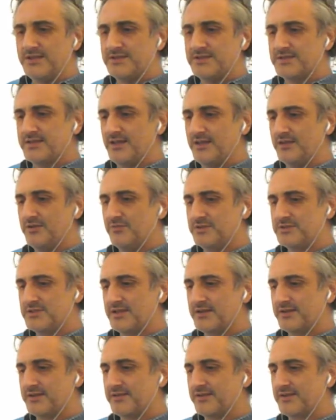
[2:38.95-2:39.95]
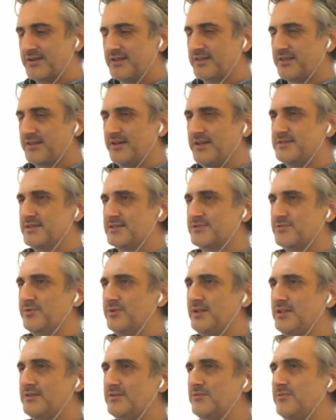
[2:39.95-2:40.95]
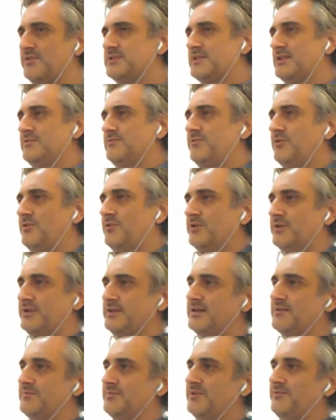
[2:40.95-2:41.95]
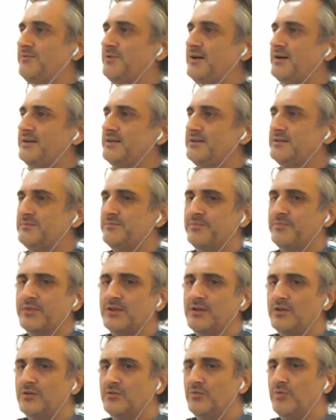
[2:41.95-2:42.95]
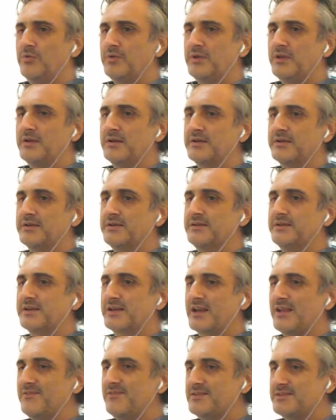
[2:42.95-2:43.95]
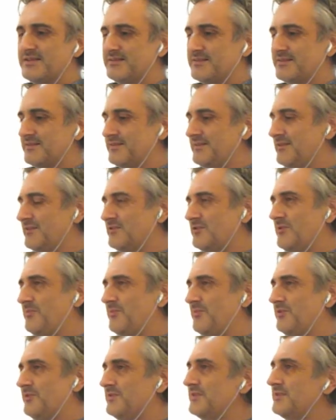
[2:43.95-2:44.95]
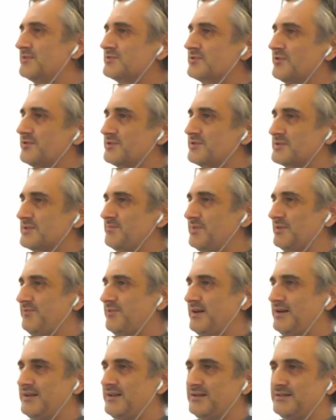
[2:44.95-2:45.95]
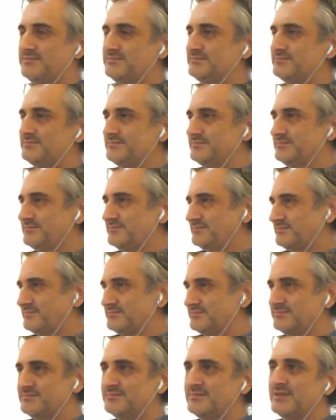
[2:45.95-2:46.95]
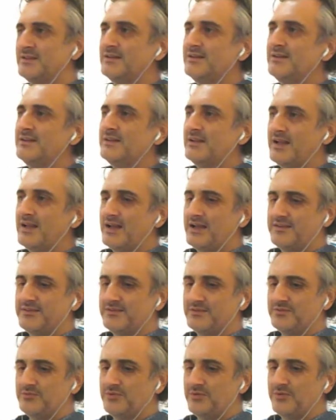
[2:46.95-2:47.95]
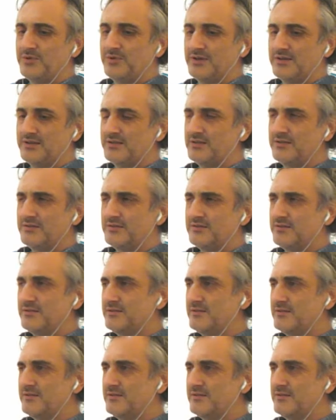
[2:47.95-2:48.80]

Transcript: we decide which are the characteristics we need to design for in an amplifier. We will revisit the common source amplifier, and we will